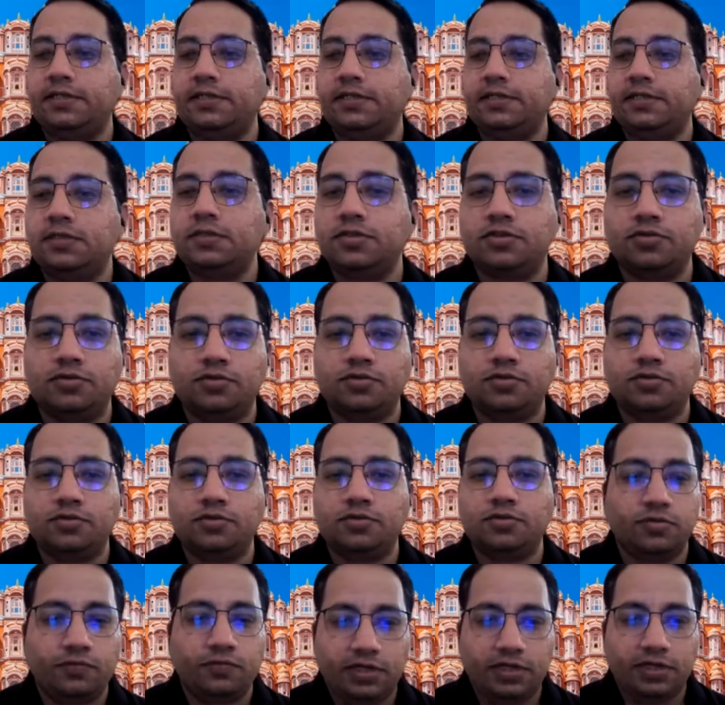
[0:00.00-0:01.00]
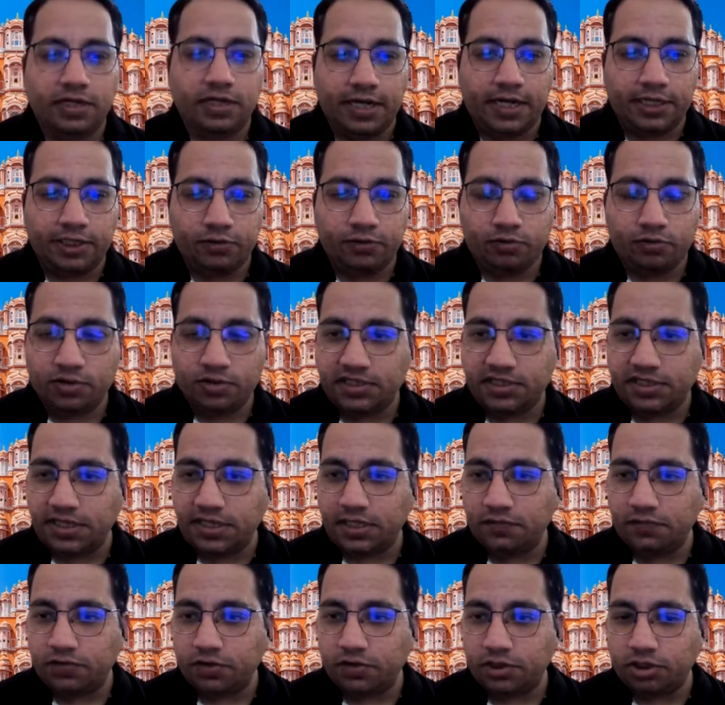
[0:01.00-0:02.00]
So, Dhawal, I don't see any
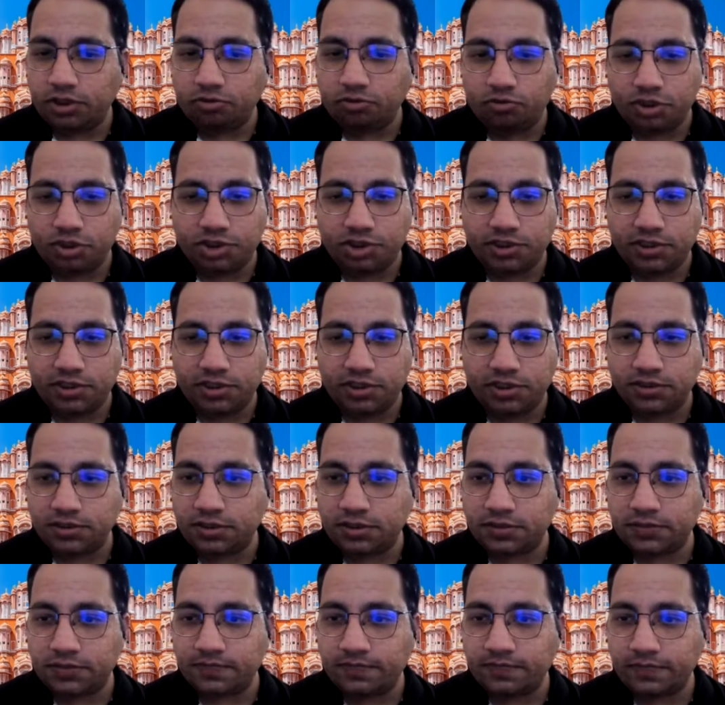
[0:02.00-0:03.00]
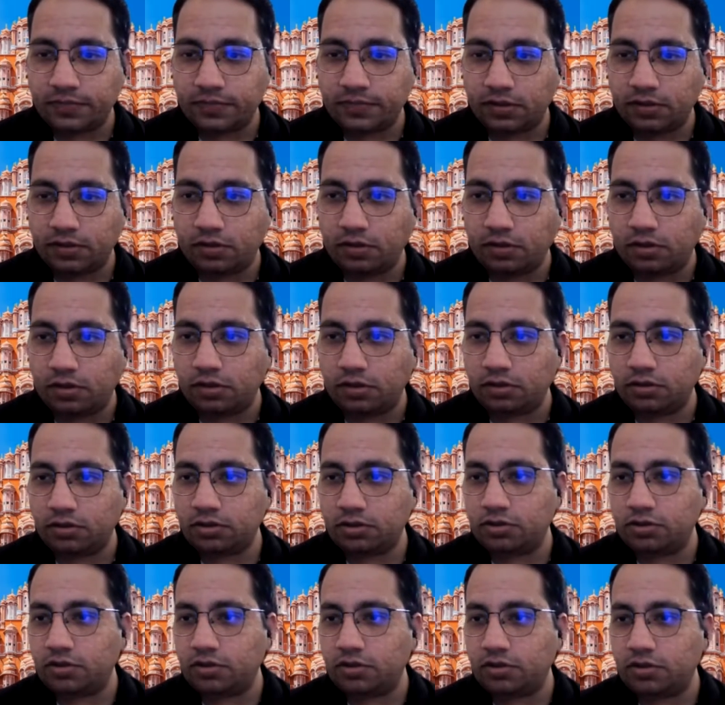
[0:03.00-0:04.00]
further questions or
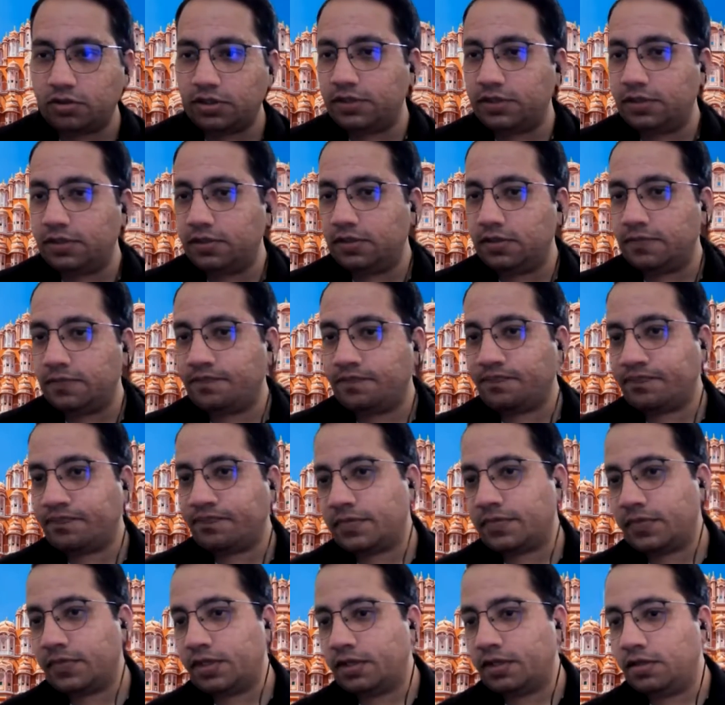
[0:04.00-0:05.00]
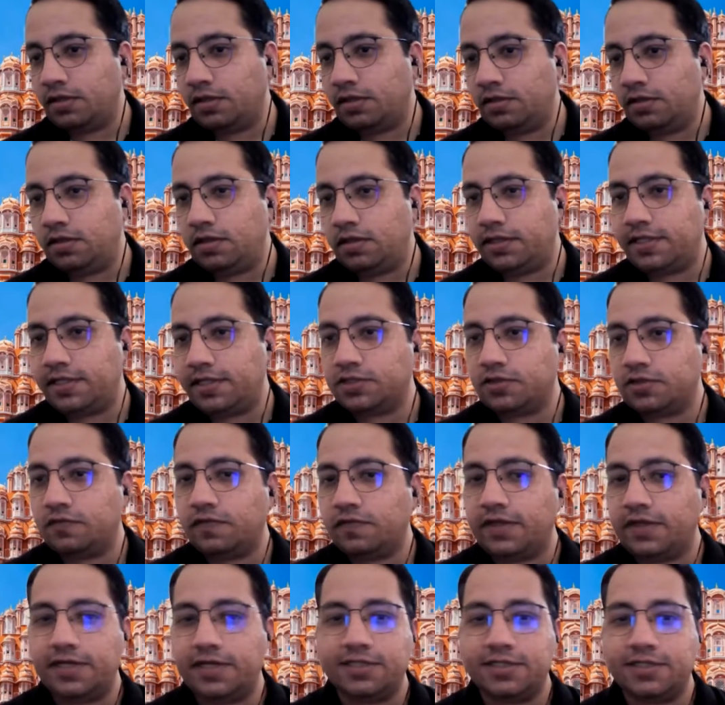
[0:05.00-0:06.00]
not even a raise of
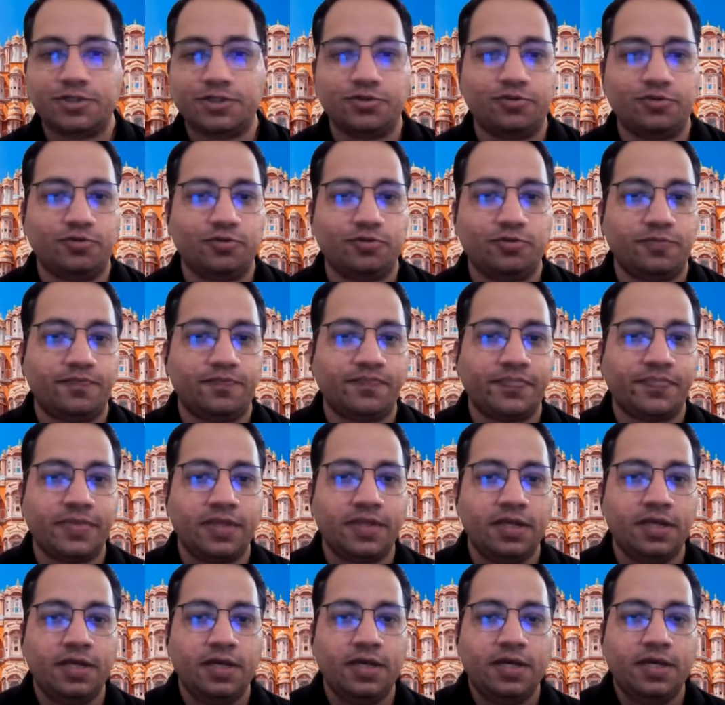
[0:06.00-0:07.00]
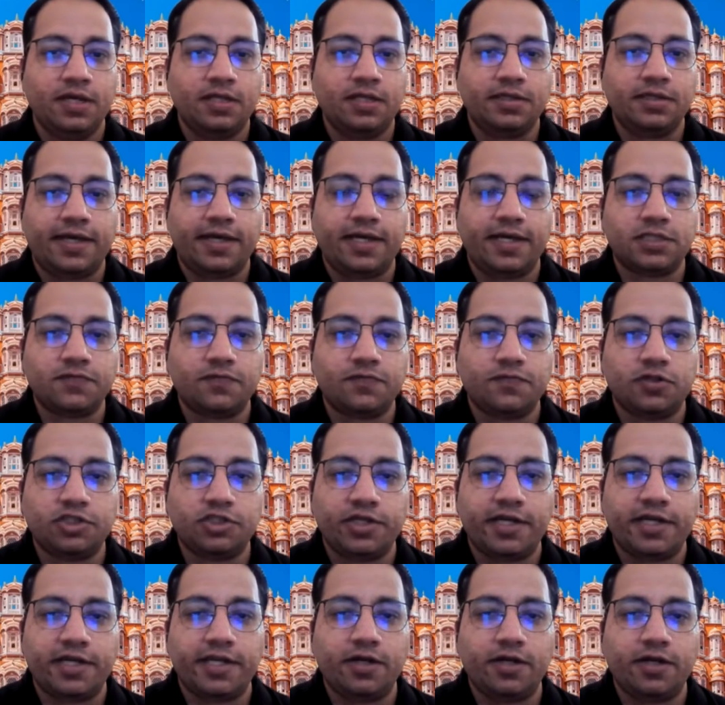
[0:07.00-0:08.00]
hands. So, thanks for
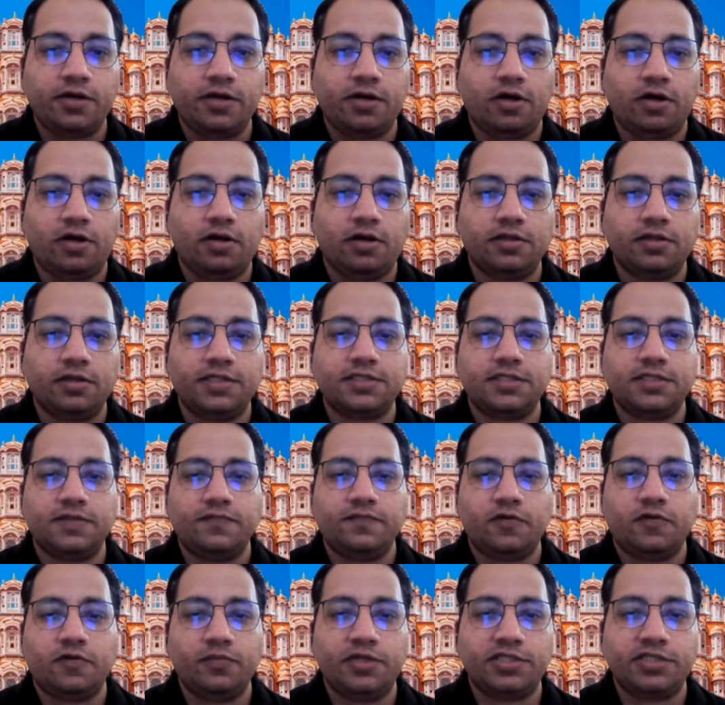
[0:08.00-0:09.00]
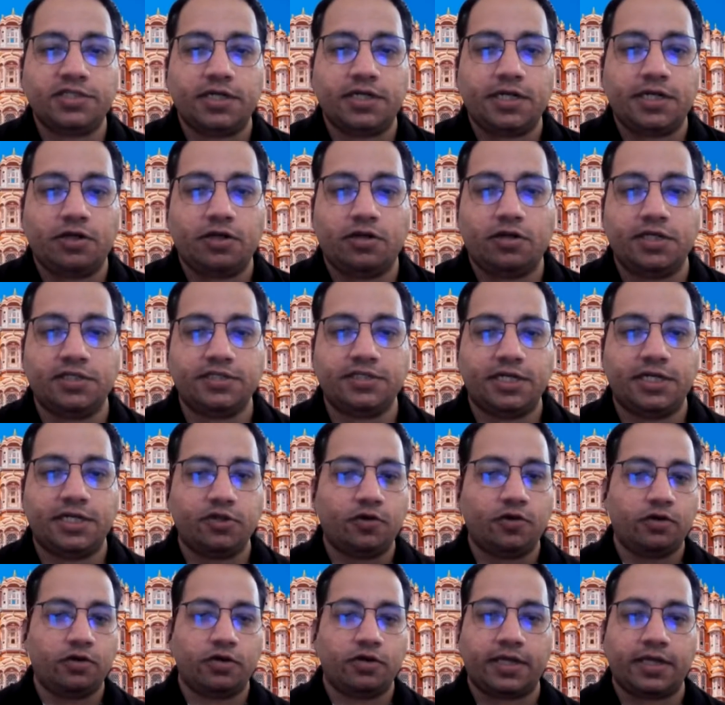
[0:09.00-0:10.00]
sharing all this information and knowledge that you
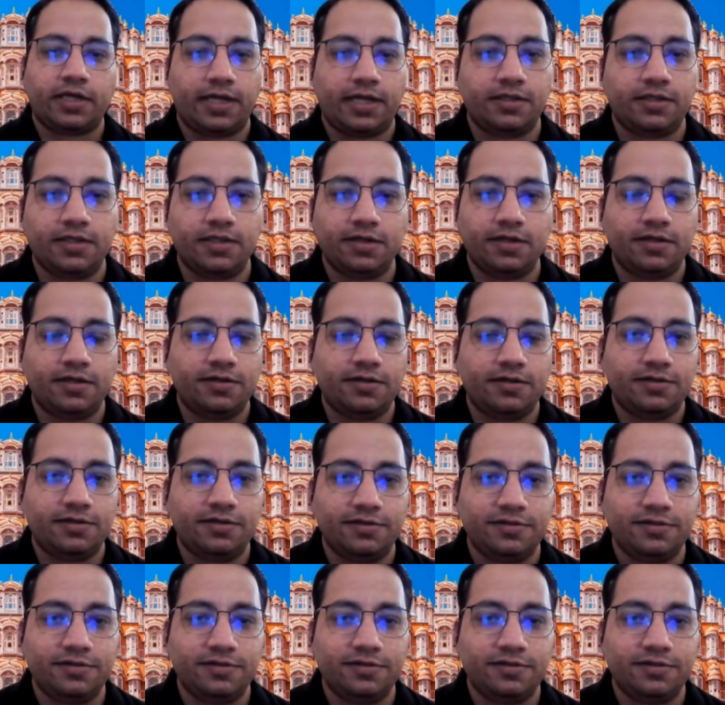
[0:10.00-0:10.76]
have gathered